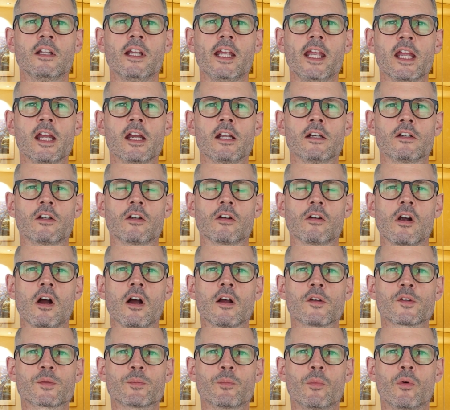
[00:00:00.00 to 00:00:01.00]
and
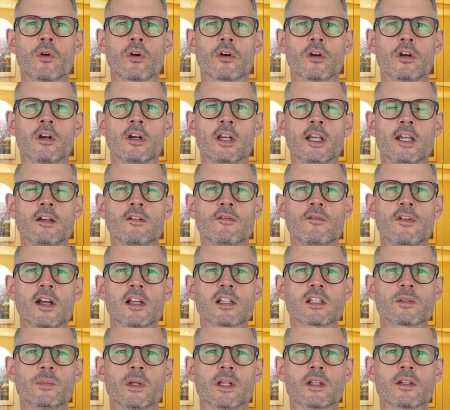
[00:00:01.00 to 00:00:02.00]
Cross-Border
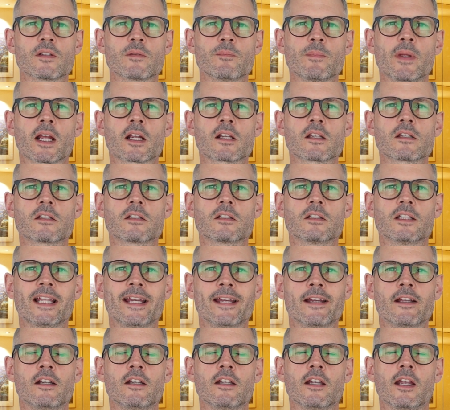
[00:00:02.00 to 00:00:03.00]
Investments.
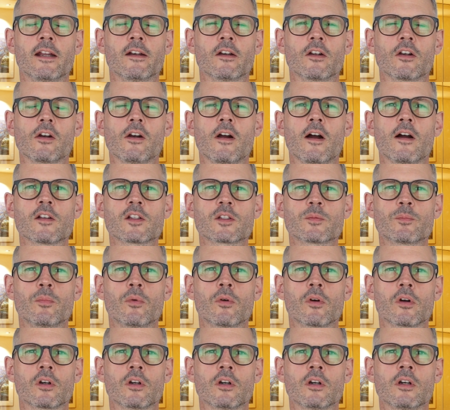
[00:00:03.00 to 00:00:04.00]
Mexlend and
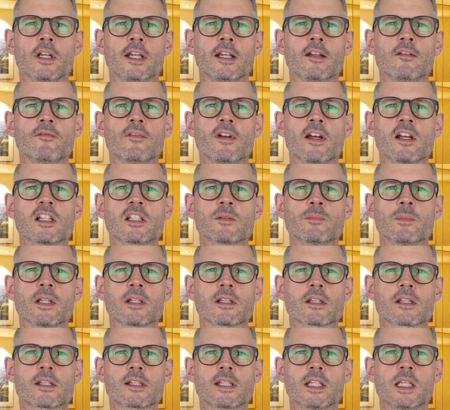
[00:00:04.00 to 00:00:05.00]
Cross-Border
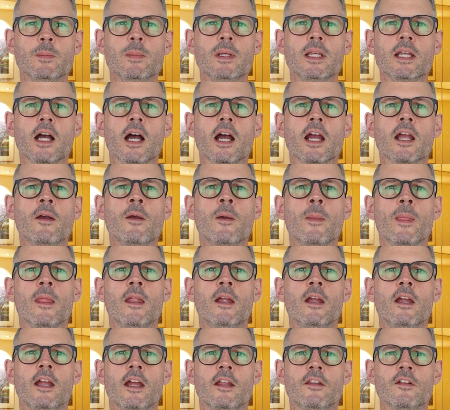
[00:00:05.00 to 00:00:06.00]
Investments, CBI.
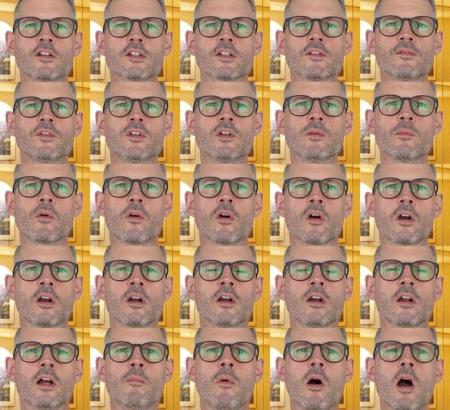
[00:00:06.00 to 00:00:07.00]
And there's a few
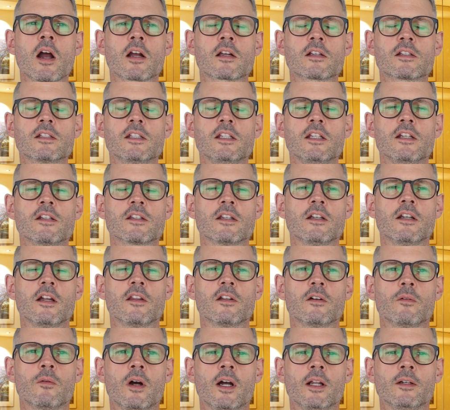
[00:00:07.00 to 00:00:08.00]
more. Moxie is
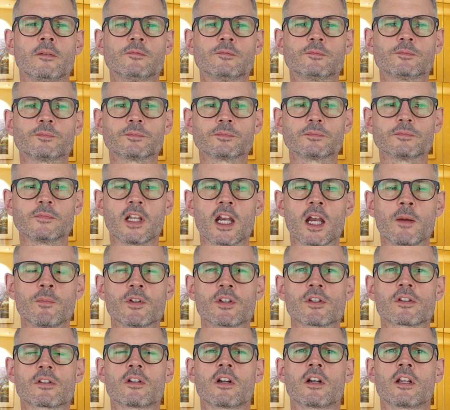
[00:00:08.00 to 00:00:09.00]
another one that I'm
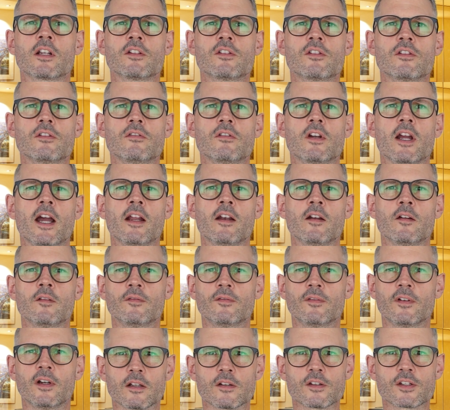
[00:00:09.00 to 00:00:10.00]
just starting to kind
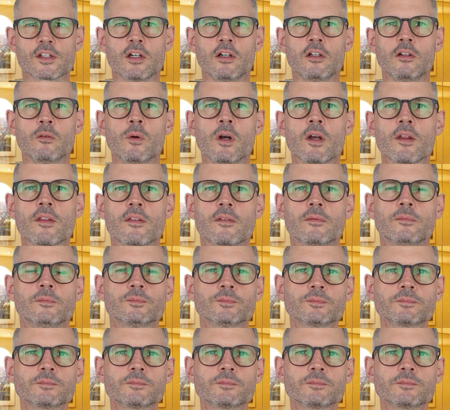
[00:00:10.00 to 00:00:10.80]
of consult with